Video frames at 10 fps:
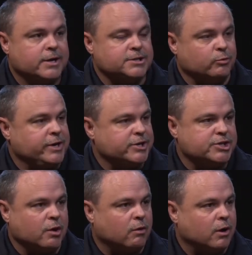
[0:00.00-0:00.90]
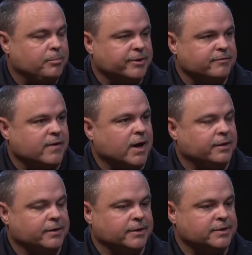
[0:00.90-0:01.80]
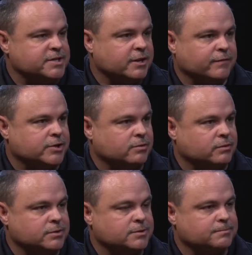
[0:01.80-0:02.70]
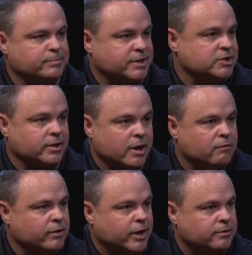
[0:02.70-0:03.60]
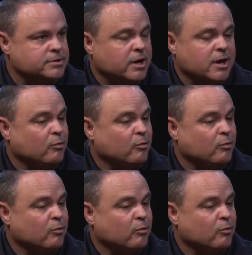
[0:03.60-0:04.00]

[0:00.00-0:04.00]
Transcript: so we can show up and find that this individual is potentially overdosed.